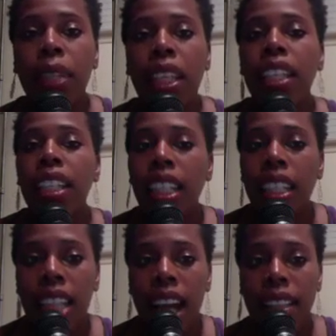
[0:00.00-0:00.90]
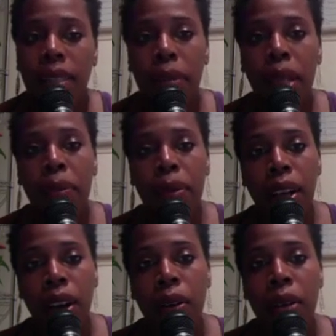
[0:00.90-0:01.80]
letting toxic people
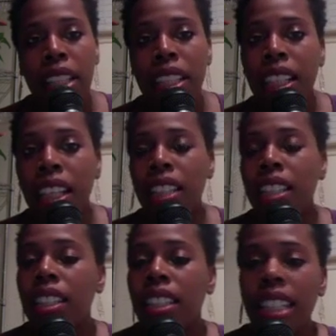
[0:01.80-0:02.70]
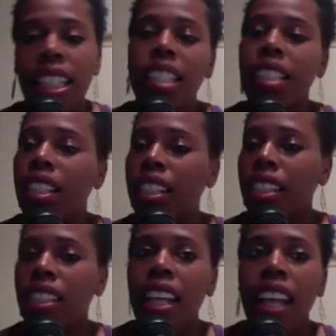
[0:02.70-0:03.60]
go is just,
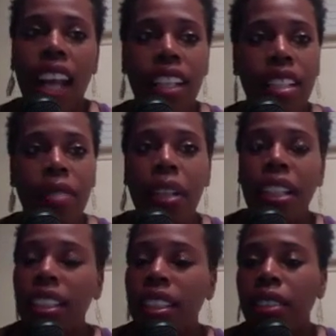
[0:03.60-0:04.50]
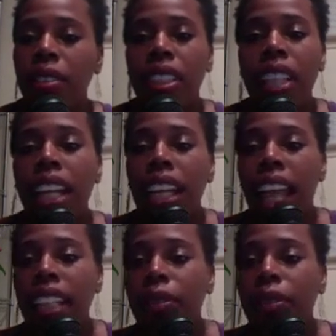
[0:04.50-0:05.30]
I just read this too. It's not an act of